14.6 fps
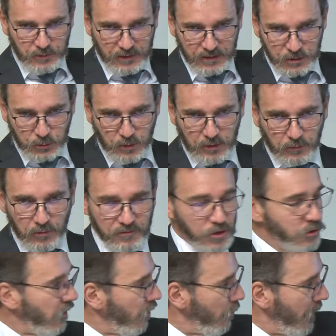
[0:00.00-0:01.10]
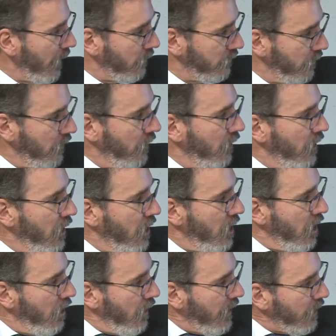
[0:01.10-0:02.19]
around this quota review are about
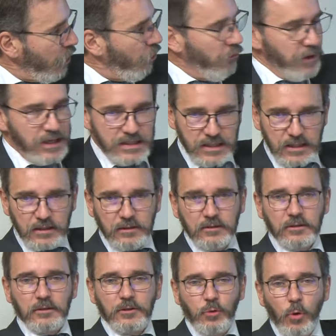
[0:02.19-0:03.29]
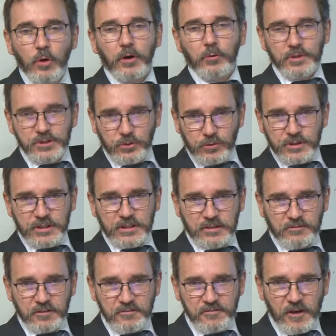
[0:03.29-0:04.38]
increasing the quota resources
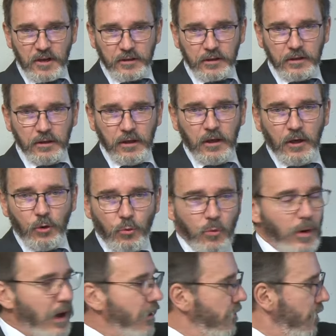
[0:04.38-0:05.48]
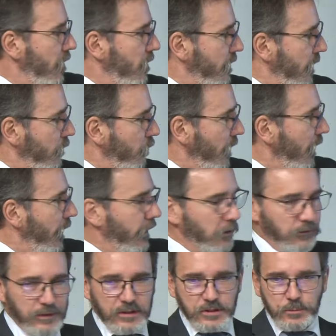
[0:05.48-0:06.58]
of the fund rather than relying
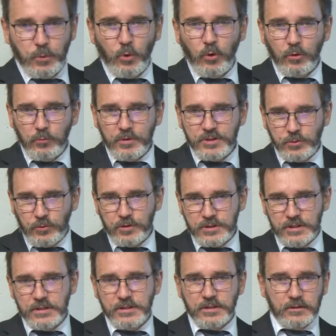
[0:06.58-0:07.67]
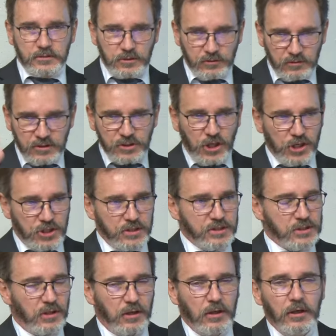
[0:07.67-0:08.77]
on these borrowed resources. And so discussions
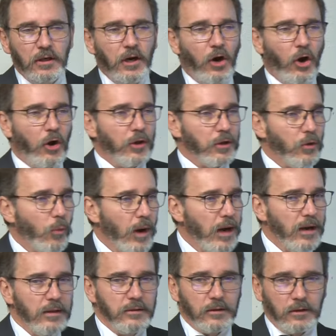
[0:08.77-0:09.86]
are underway.